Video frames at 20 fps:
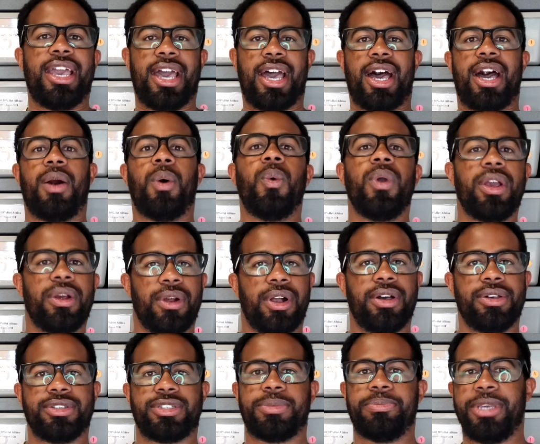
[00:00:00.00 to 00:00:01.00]

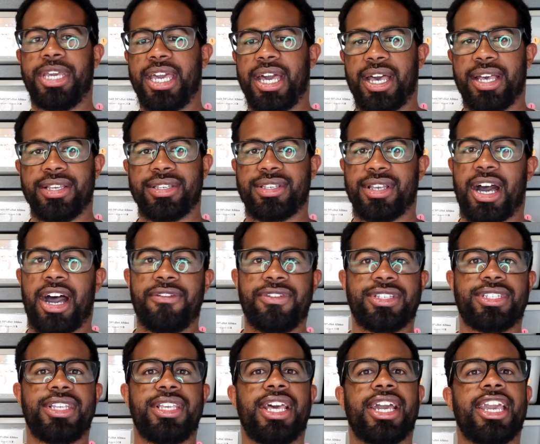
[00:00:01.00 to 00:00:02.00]
weirdos because
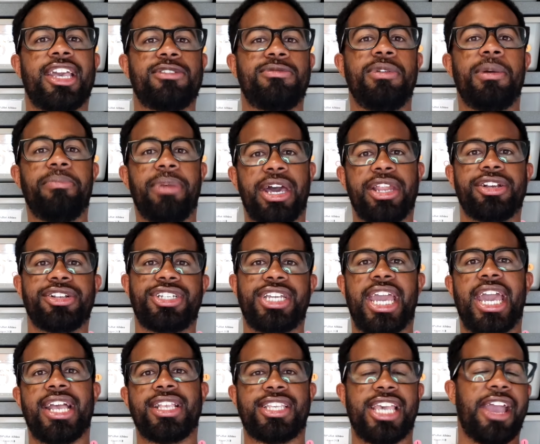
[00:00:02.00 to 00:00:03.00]
obviously that gives me a better
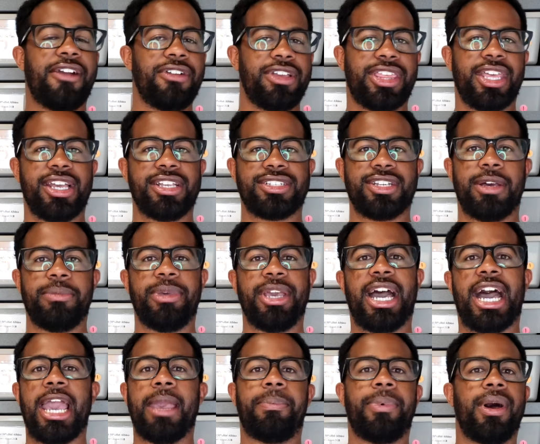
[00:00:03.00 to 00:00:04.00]
chance. Everything is going to be
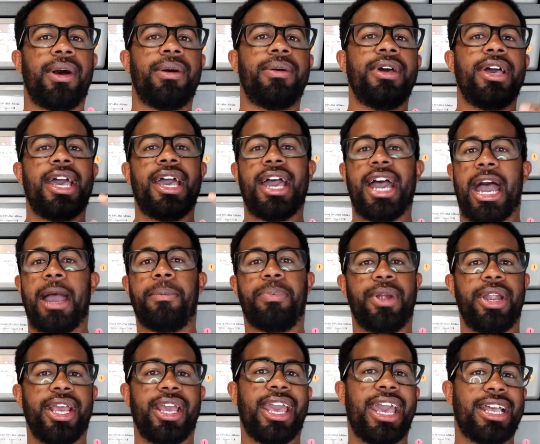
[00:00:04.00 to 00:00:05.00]
hypo. I'm
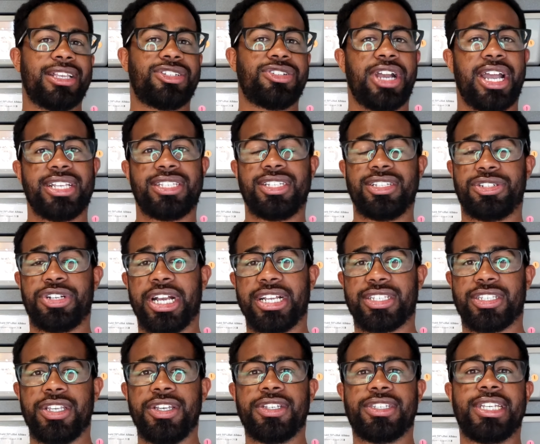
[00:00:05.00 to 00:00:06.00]
breeding het trans to
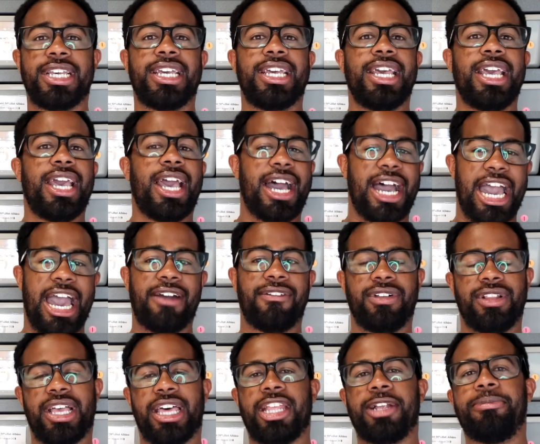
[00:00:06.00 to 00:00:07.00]
translucent. I have
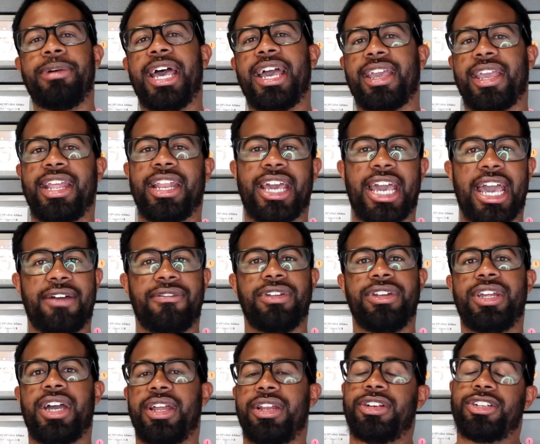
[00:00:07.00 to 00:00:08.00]
a leatherback and I have a
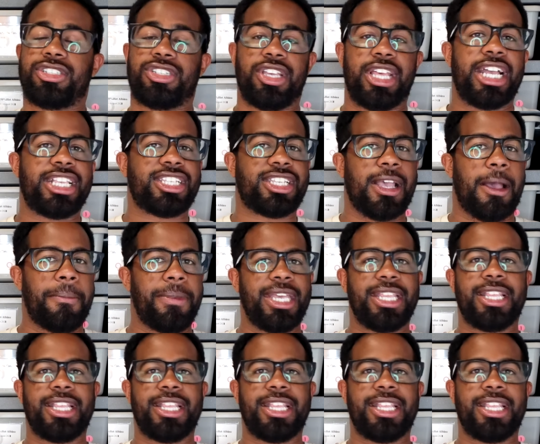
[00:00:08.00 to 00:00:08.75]
dunner. So that's